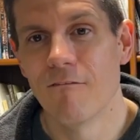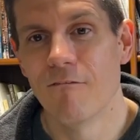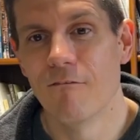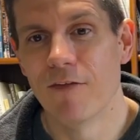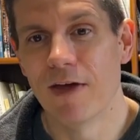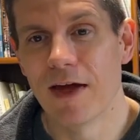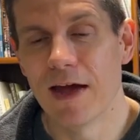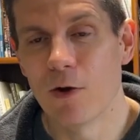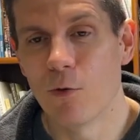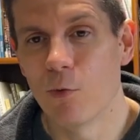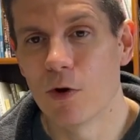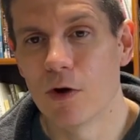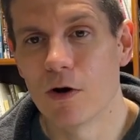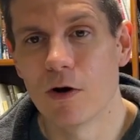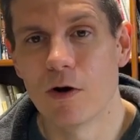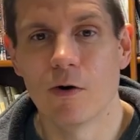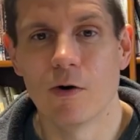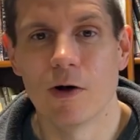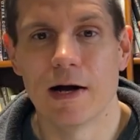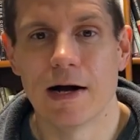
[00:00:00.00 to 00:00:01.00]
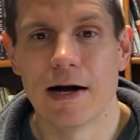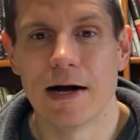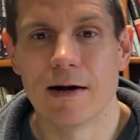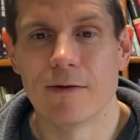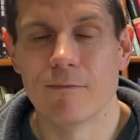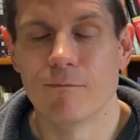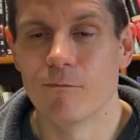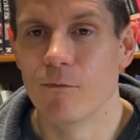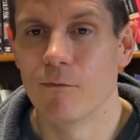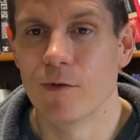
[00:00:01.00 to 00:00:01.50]
They
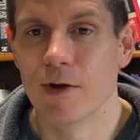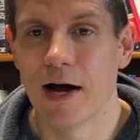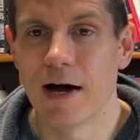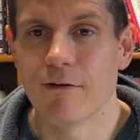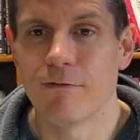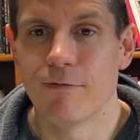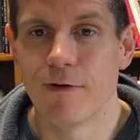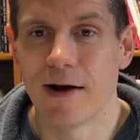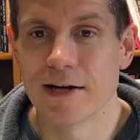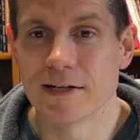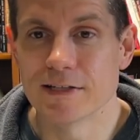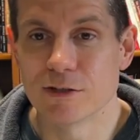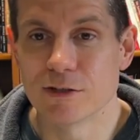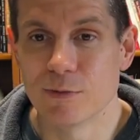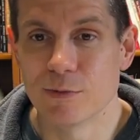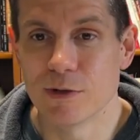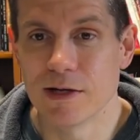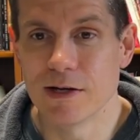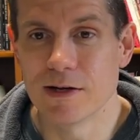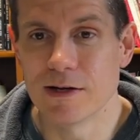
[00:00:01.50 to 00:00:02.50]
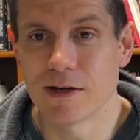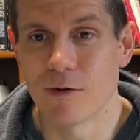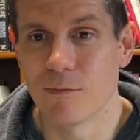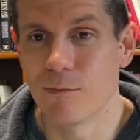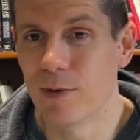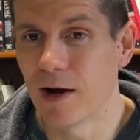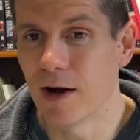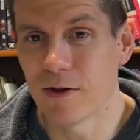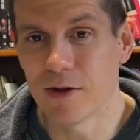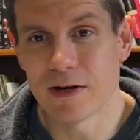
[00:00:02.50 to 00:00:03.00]
will not find it to be
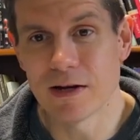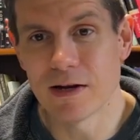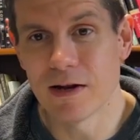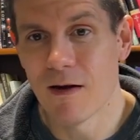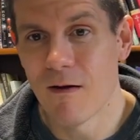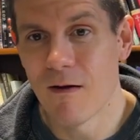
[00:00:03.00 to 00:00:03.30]
compelling